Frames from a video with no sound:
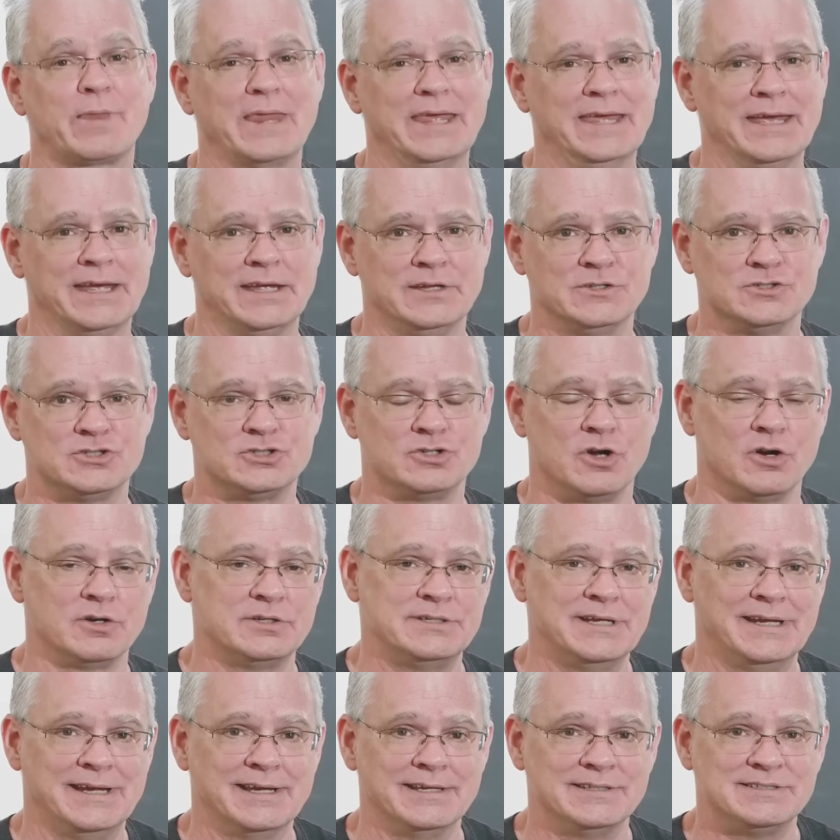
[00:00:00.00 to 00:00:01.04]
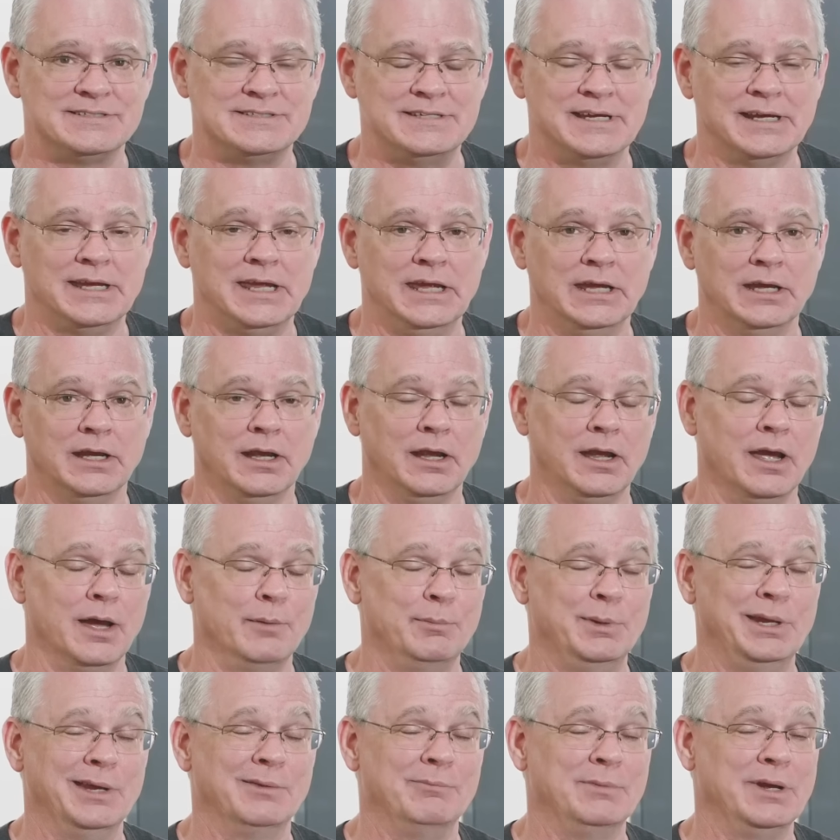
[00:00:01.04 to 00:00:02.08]
it can start to get sticky and
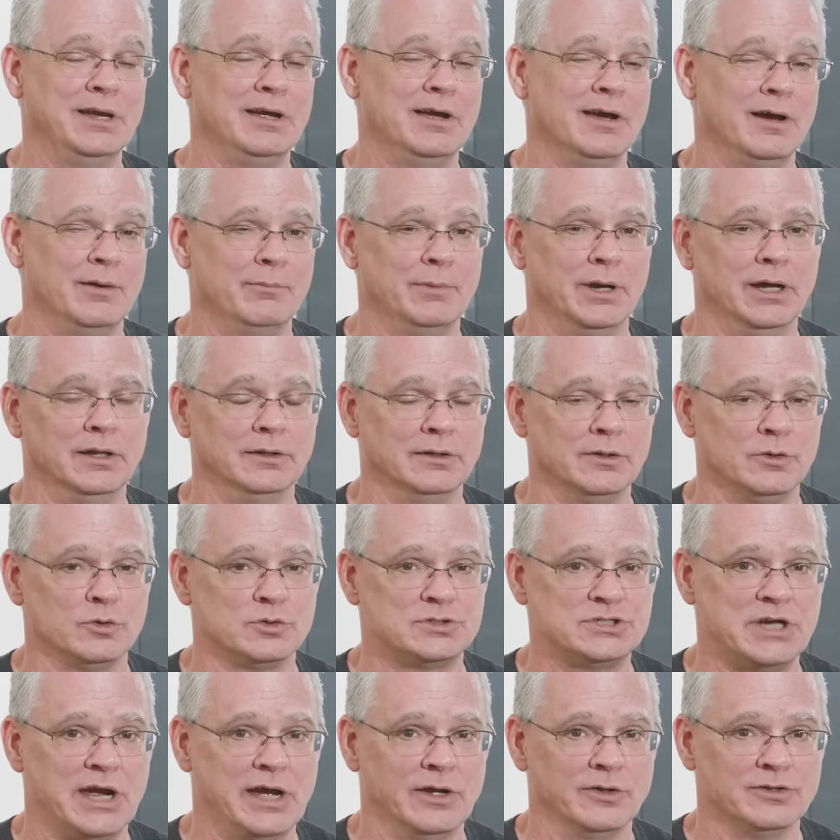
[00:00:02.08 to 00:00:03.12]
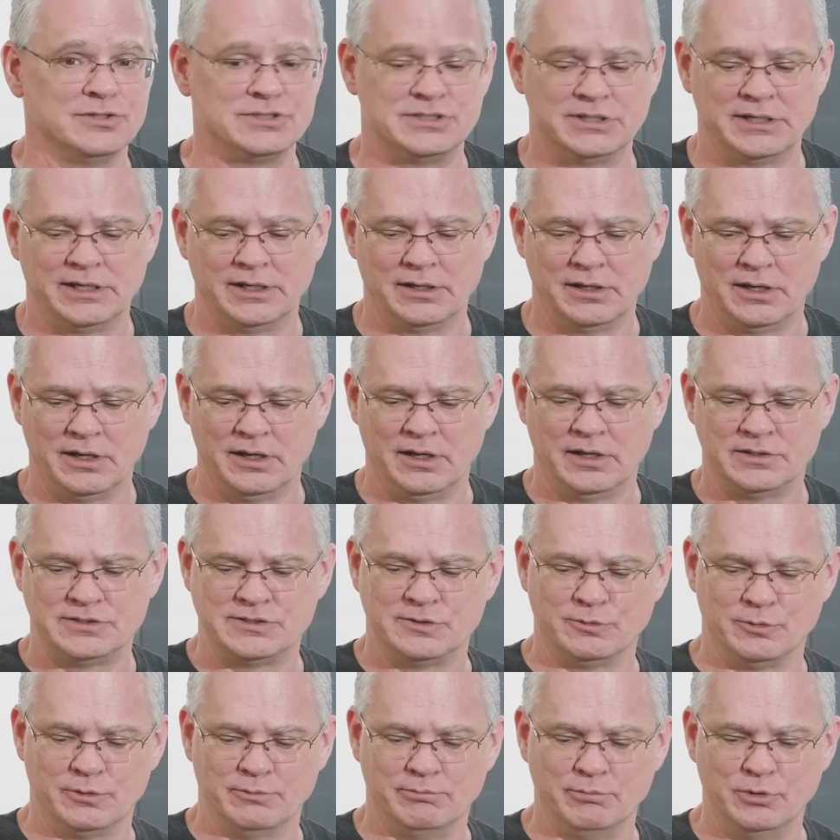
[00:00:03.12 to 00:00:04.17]
gummy and become a little challenging
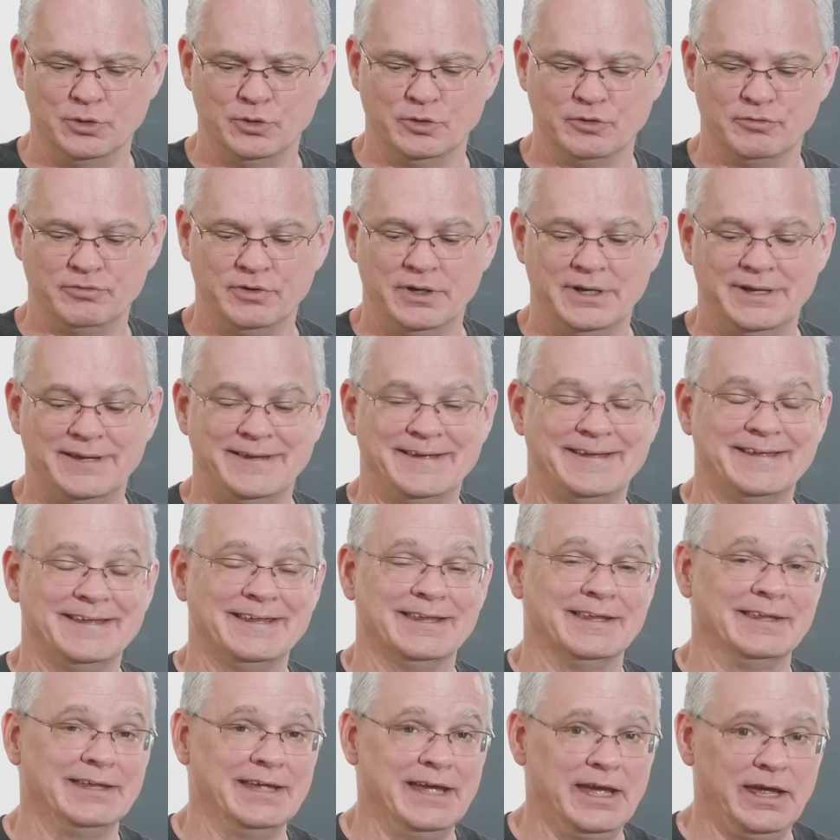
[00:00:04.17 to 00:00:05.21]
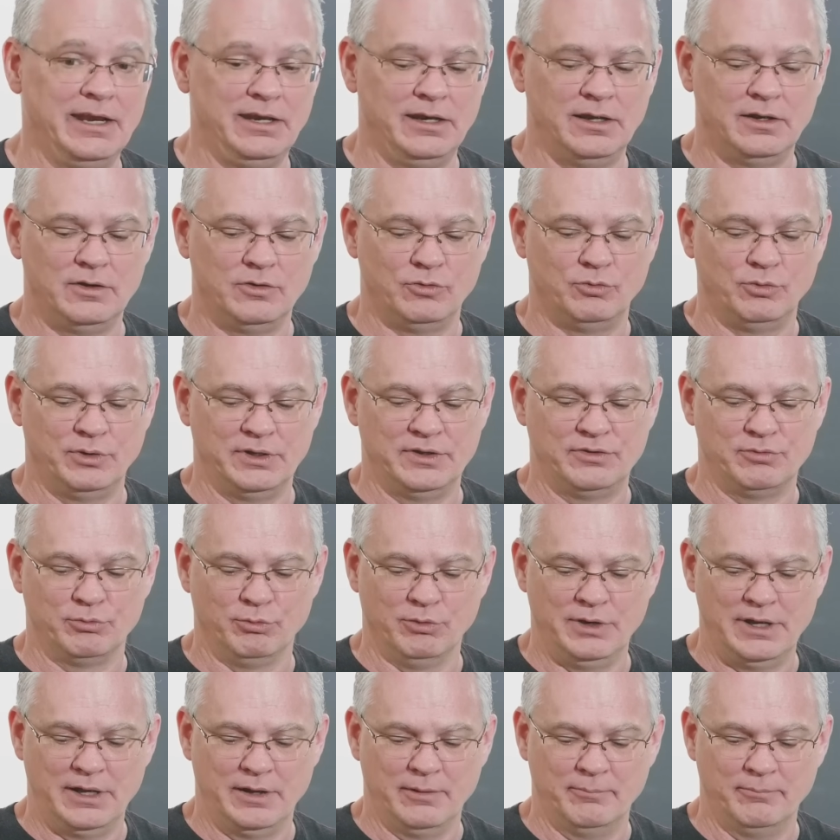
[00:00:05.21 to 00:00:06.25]
to remove. Then with
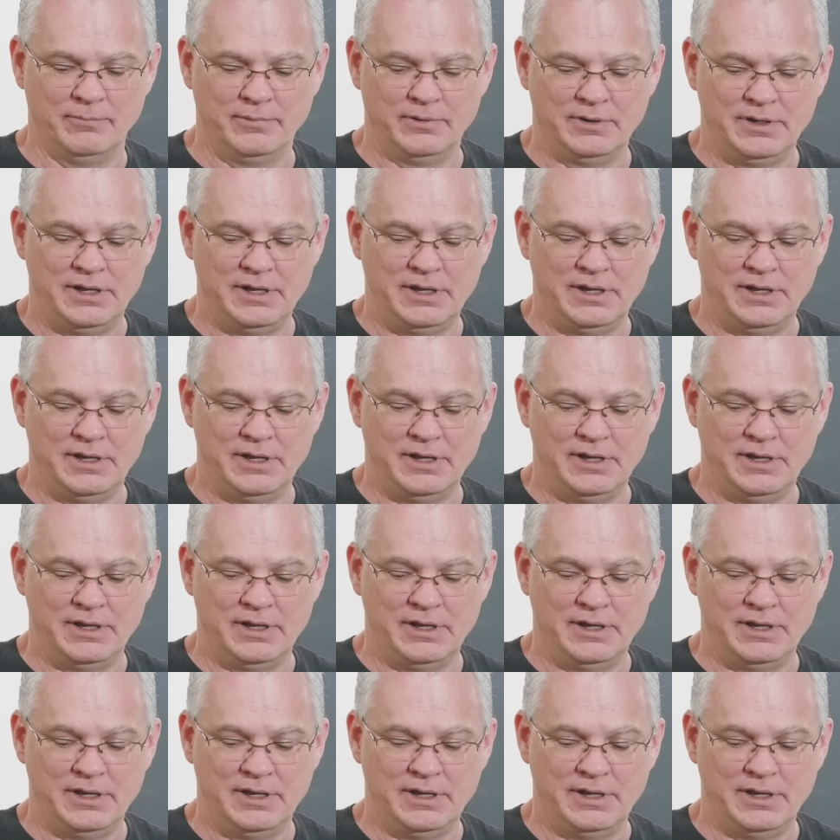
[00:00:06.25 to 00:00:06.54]
rim,